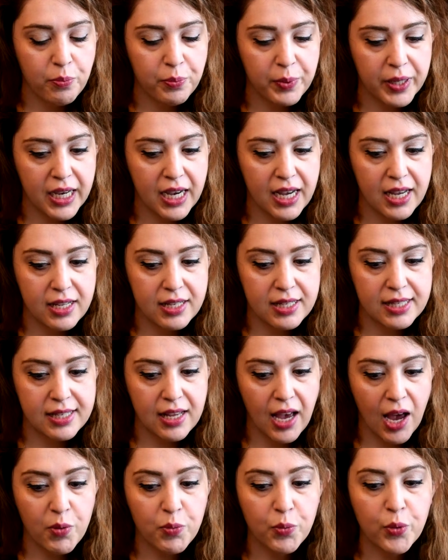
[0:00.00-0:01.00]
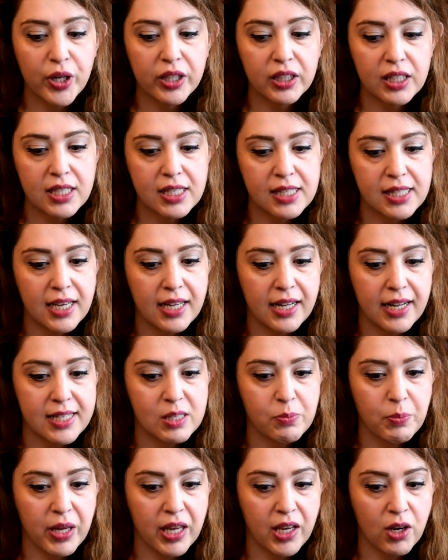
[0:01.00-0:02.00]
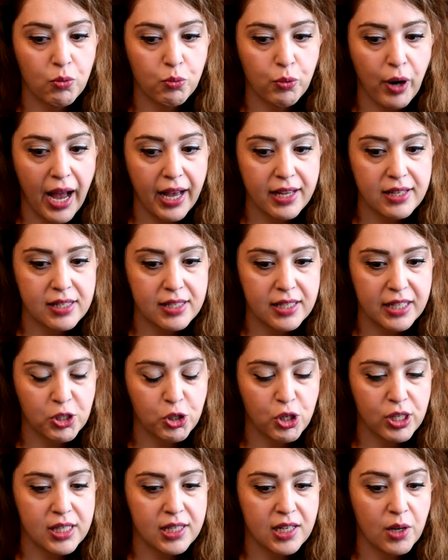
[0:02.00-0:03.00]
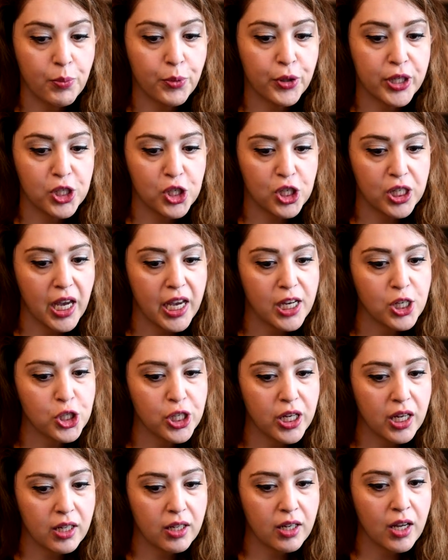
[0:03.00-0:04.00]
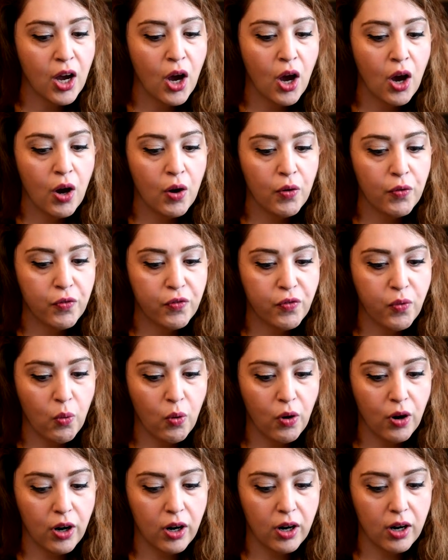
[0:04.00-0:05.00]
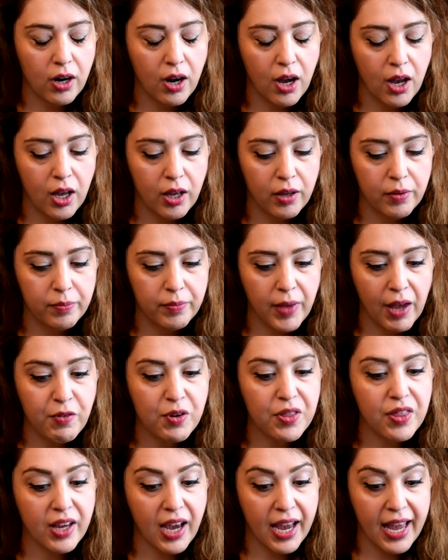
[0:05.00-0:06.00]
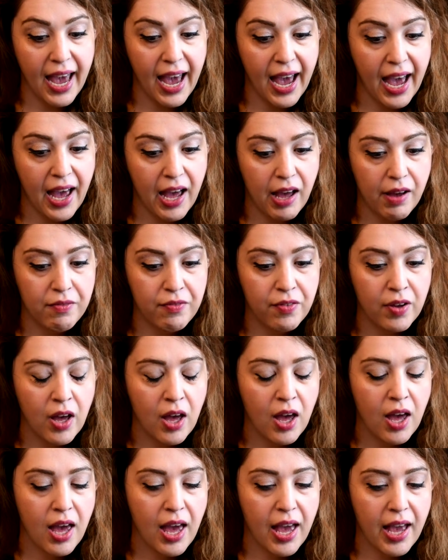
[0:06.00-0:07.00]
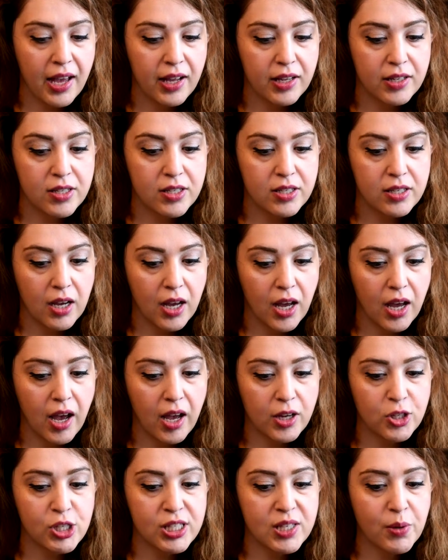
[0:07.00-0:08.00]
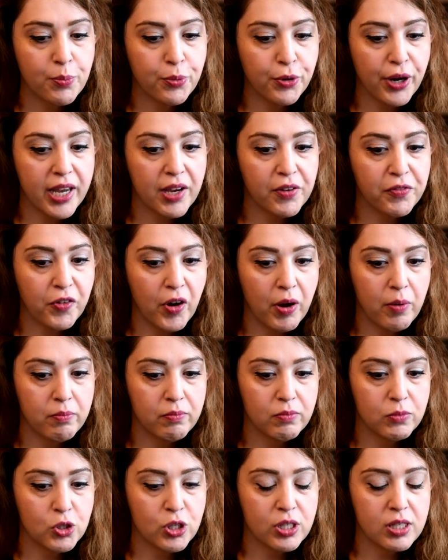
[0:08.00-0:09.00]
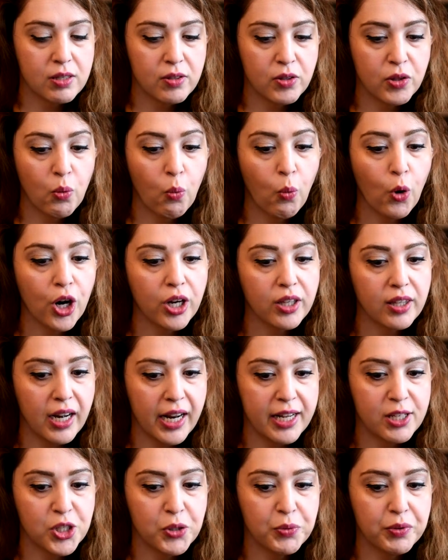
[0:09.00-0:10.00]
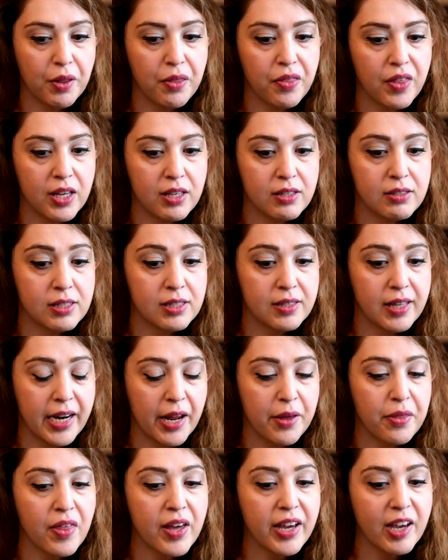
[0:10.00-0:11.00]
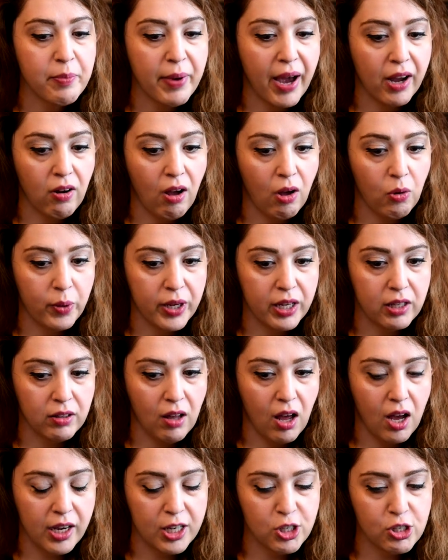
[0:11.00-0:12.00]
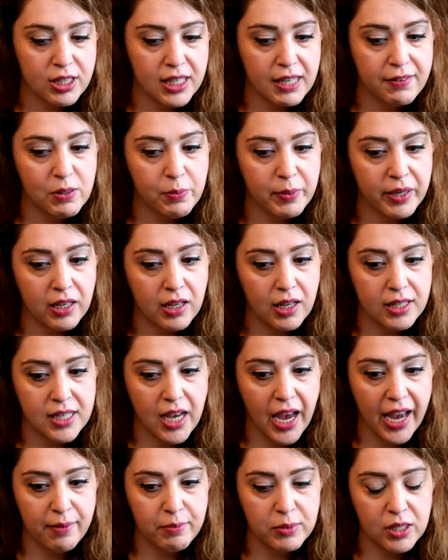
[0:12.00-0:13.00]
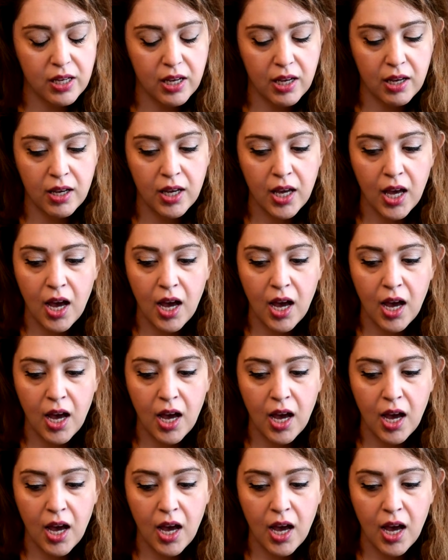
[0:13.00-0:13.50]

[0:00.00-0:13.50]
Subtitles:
because I really see it as being a rest and just an appreciation for everything I have, and just a break from just the work that I do and the things that I think about all week long. It just gives me a time to